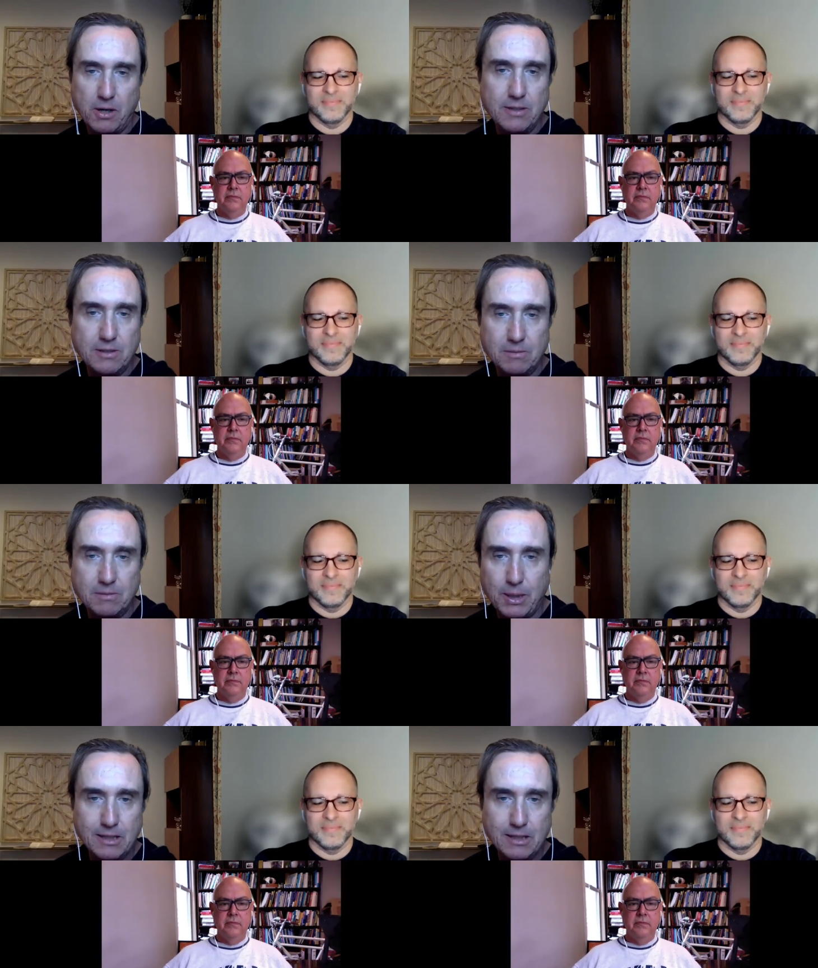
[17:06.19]
Speaker 1: and
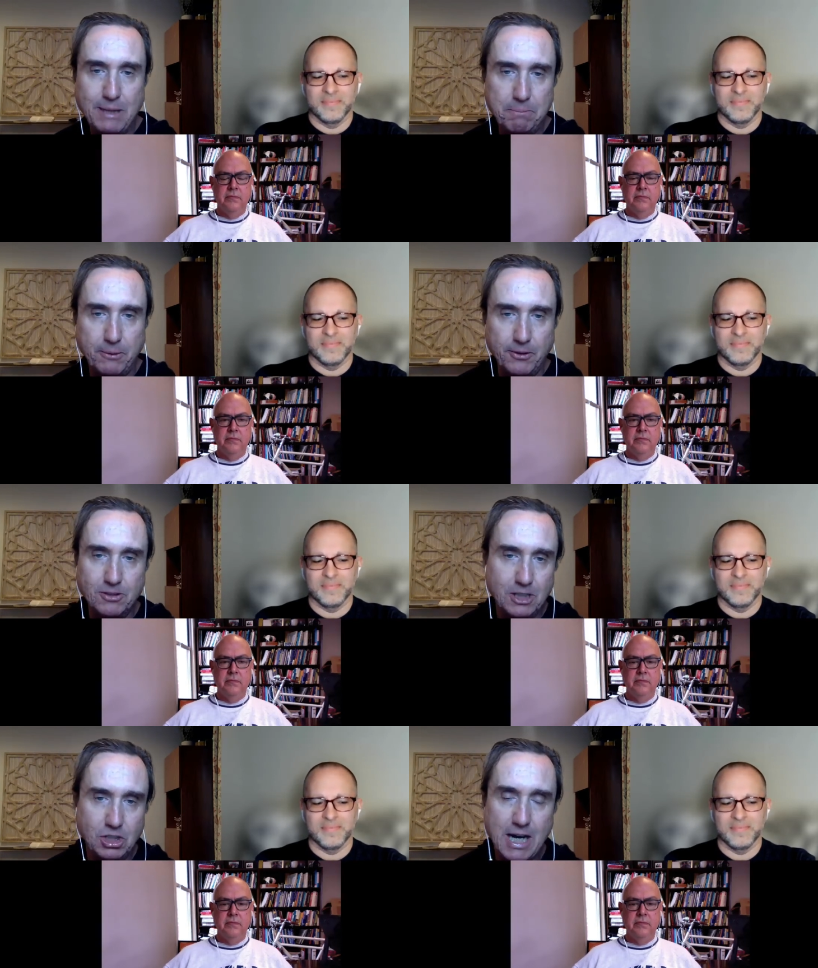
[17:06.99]
brightest people there's a
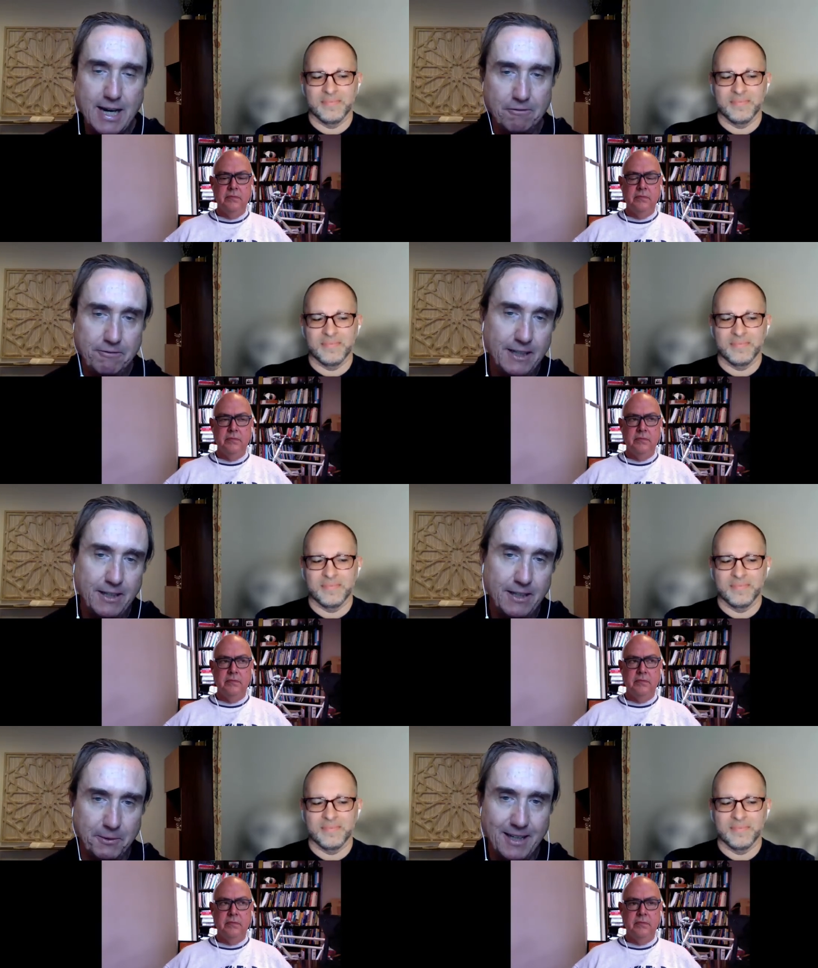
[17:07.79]
giant
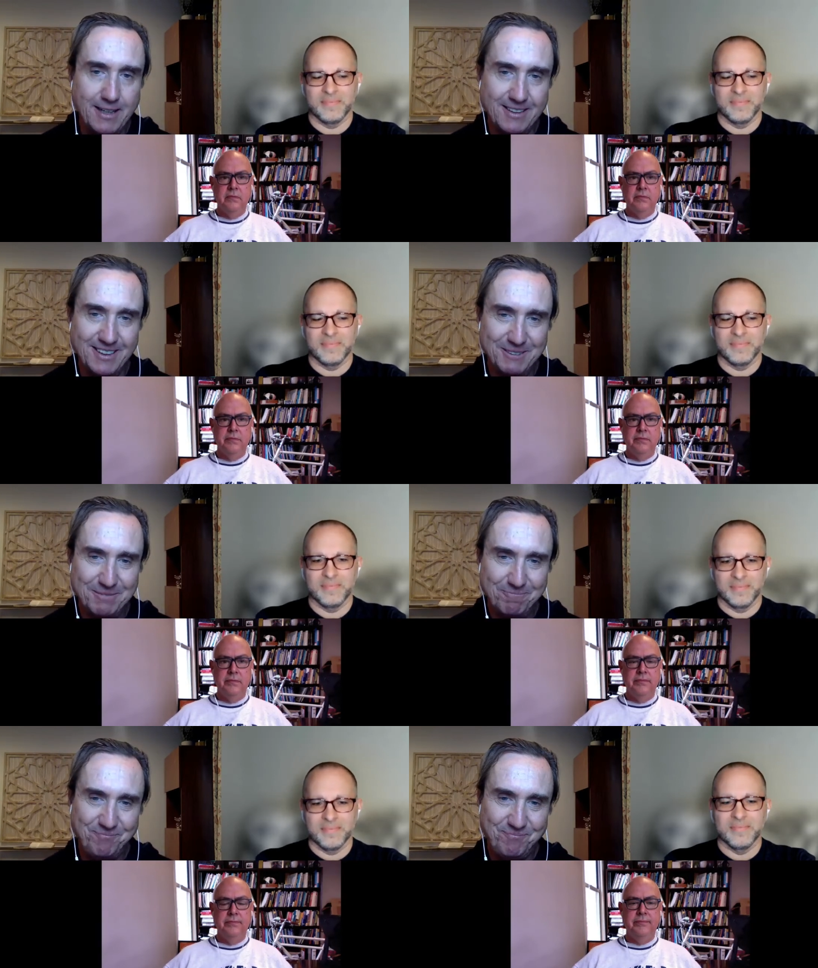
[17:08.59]
failure
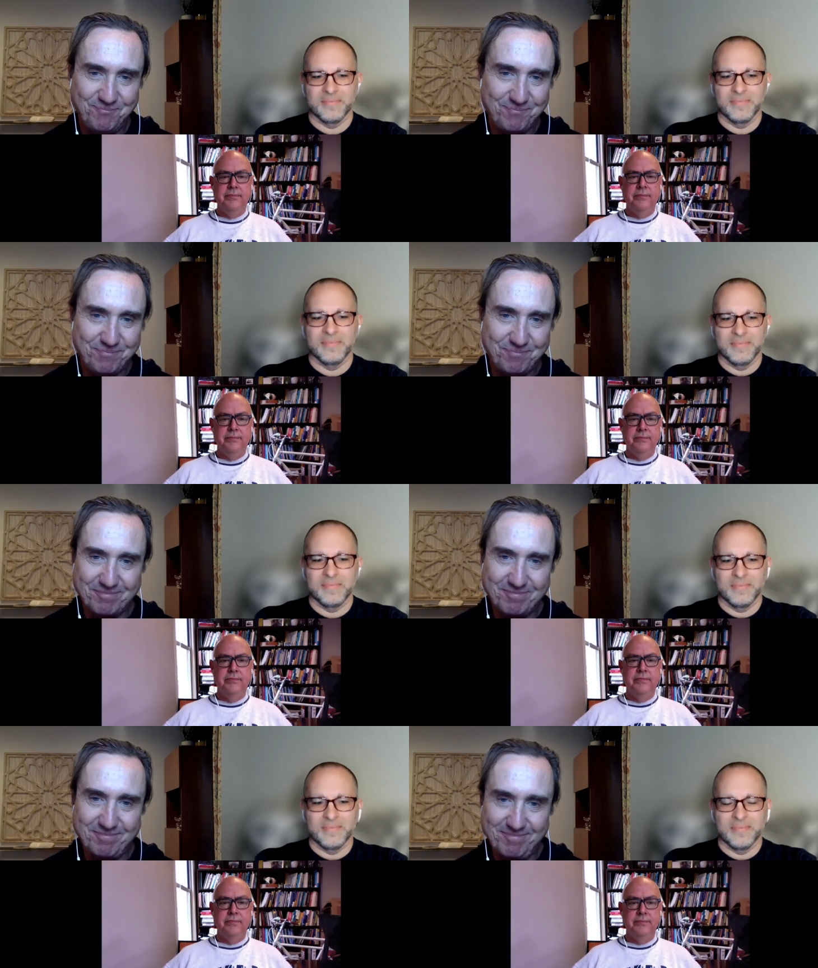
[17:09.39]

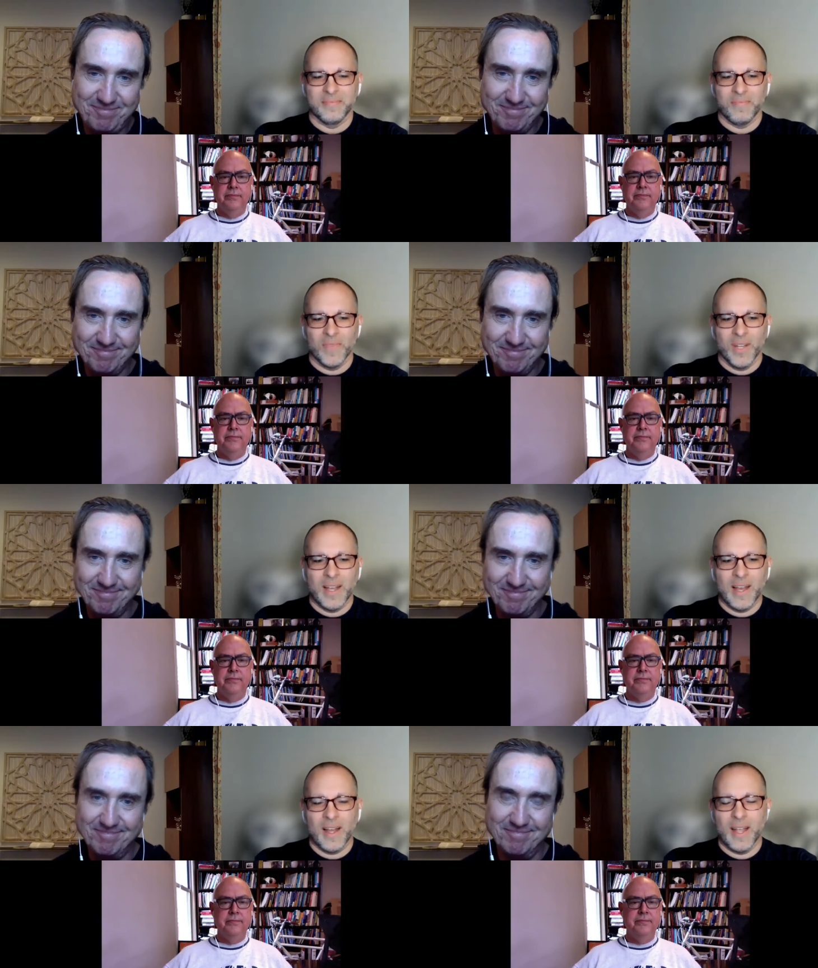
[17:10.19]
rate
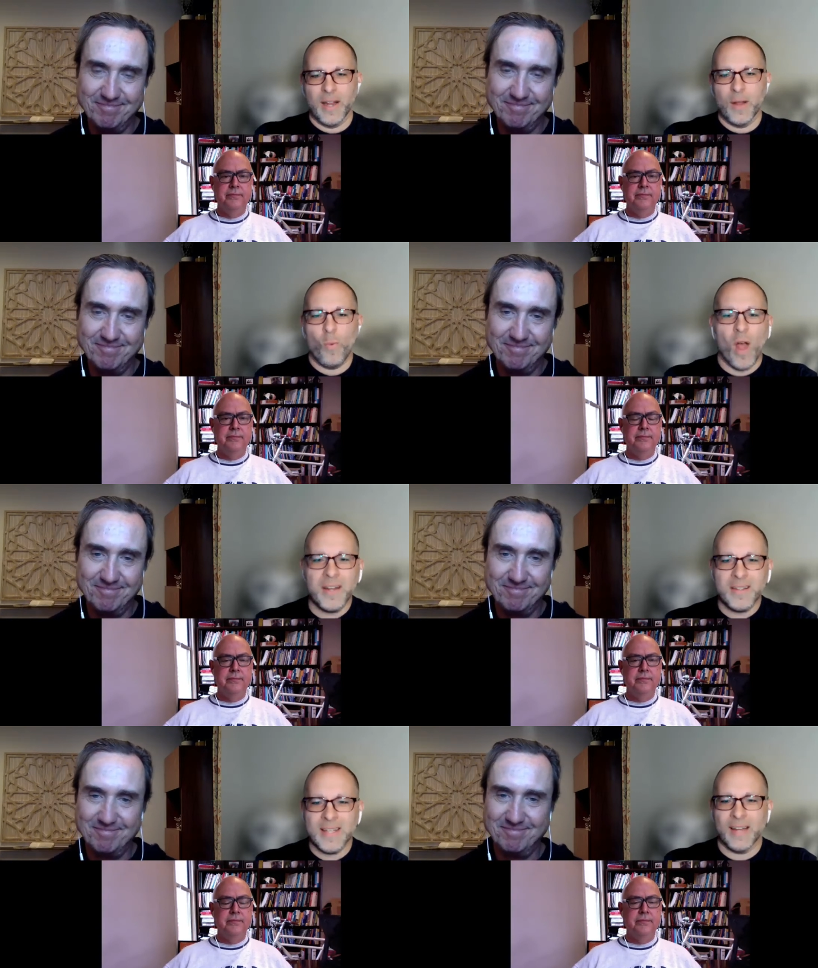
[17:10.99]
Speaker 2: yeah and and why
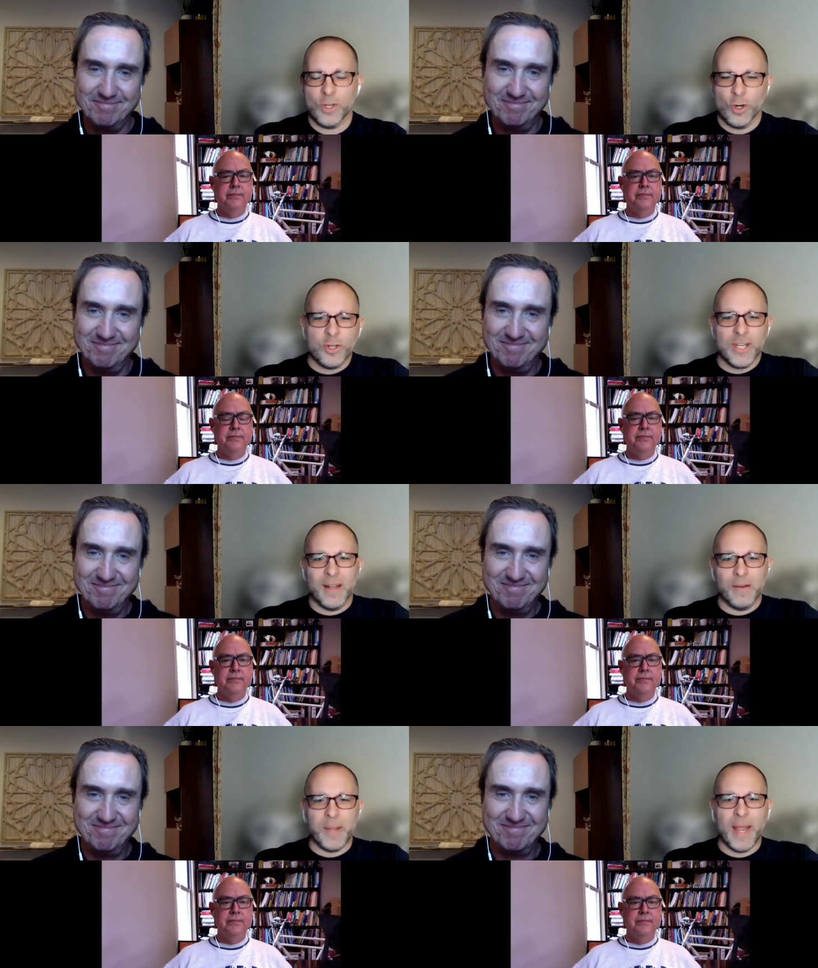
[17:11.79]
does that church
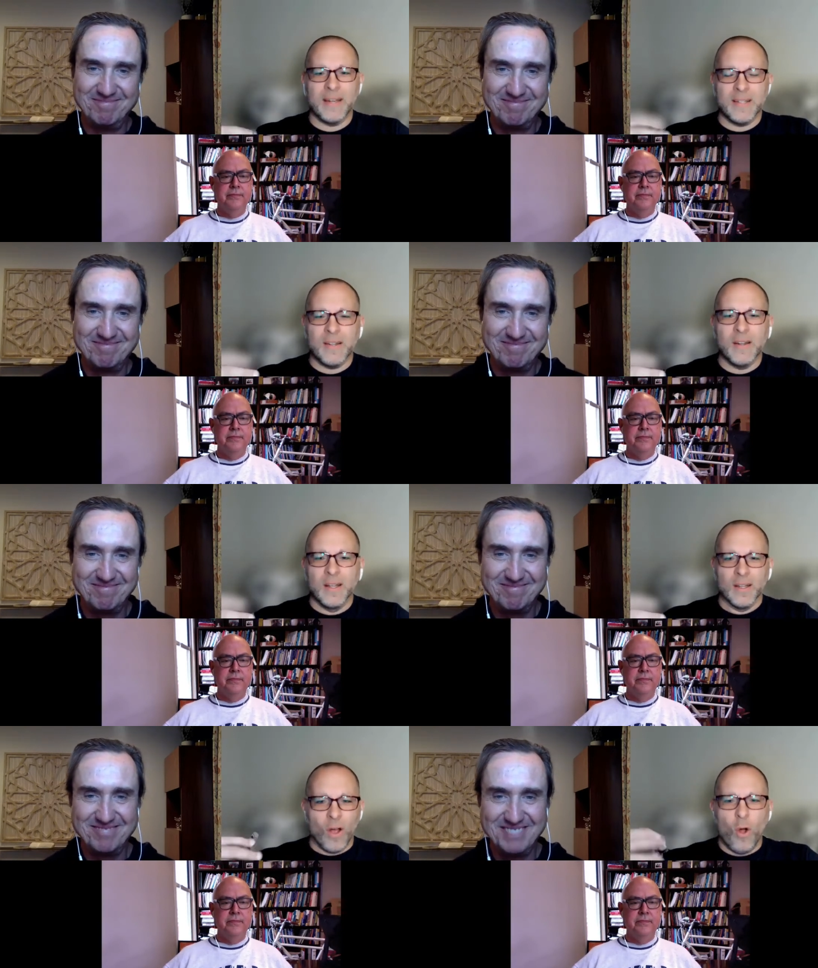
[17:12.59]
get painted
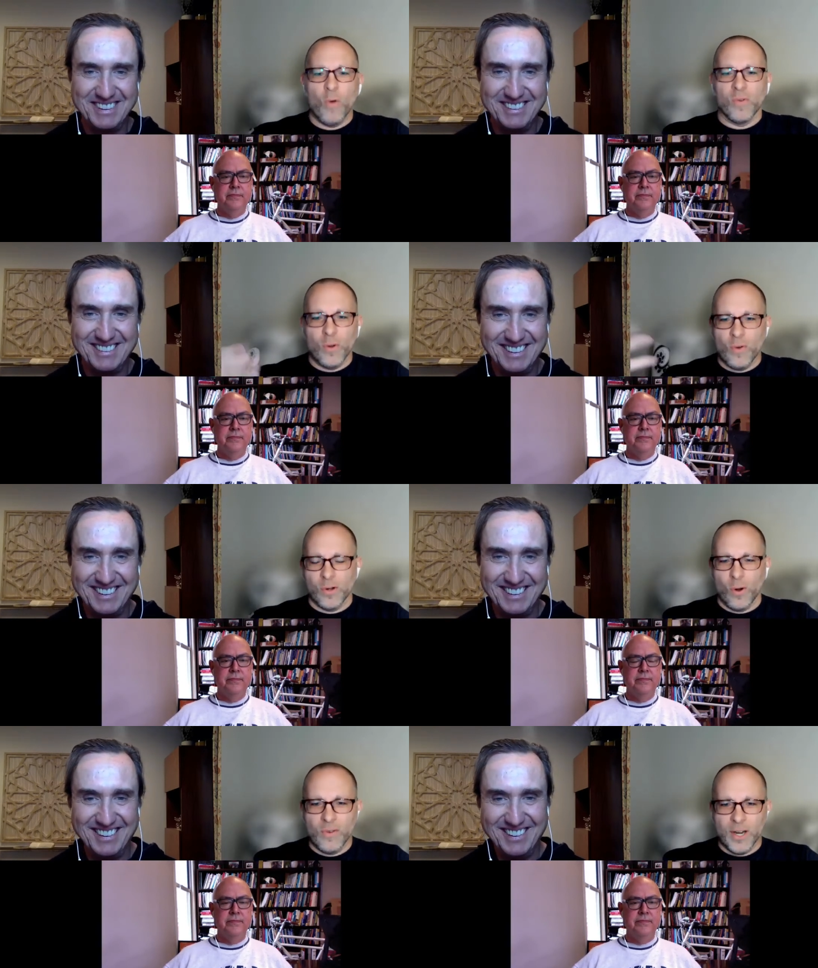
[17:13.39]
over and over
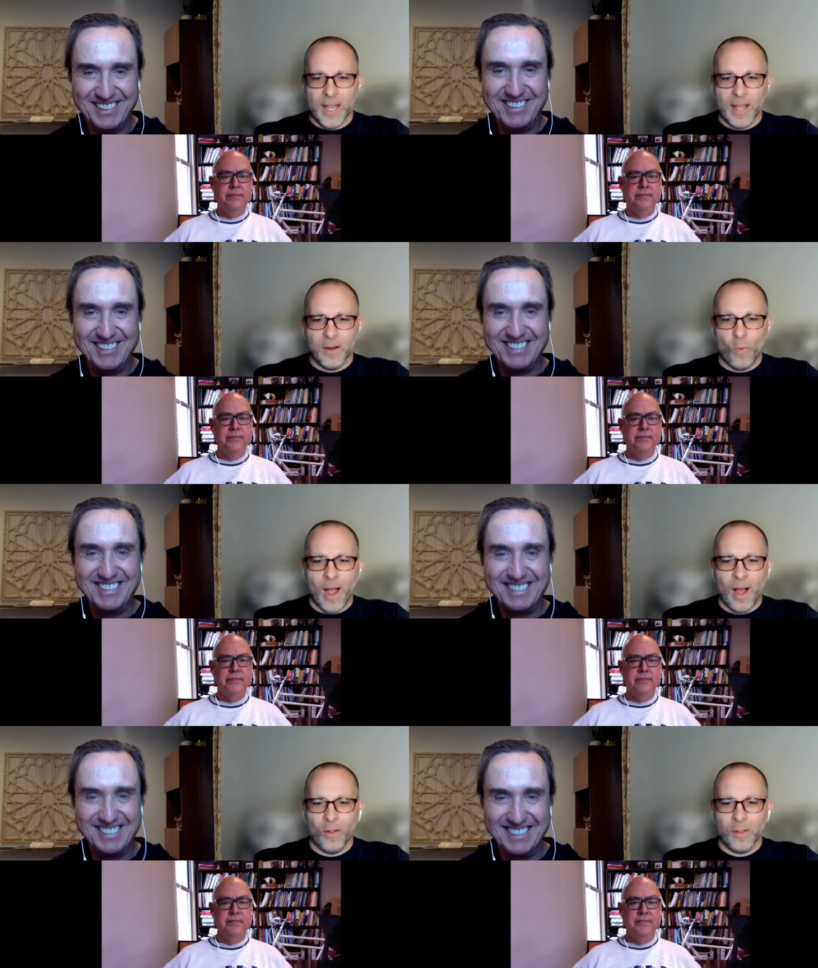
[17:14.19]
and over again
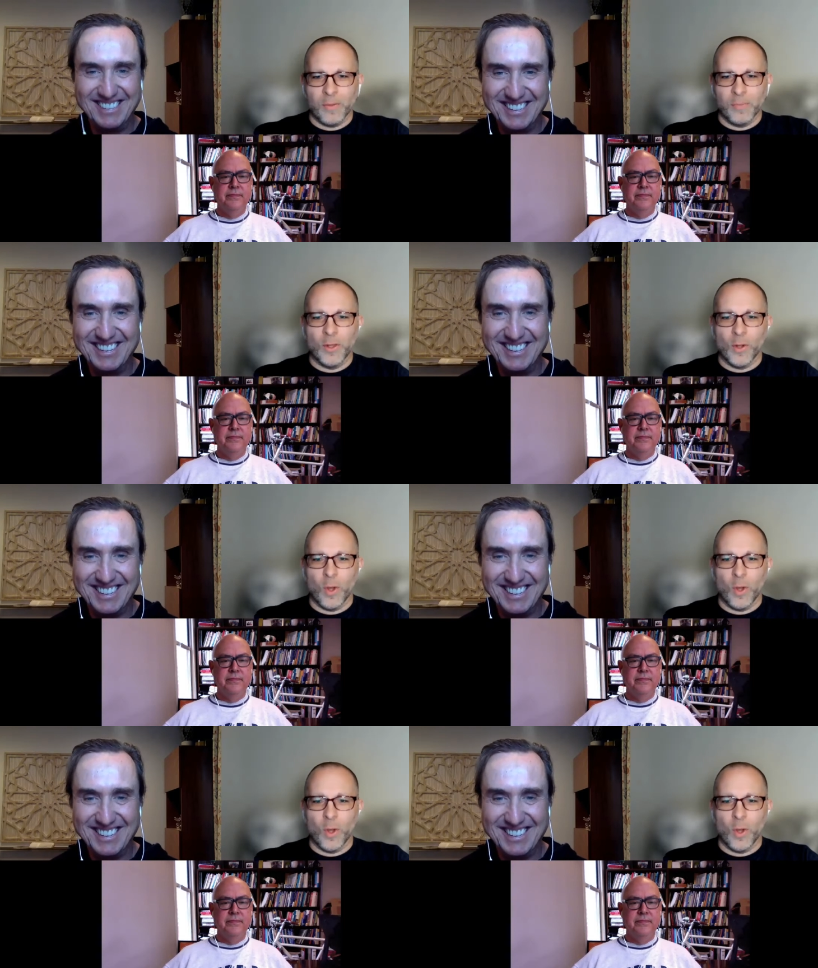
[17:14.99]
while the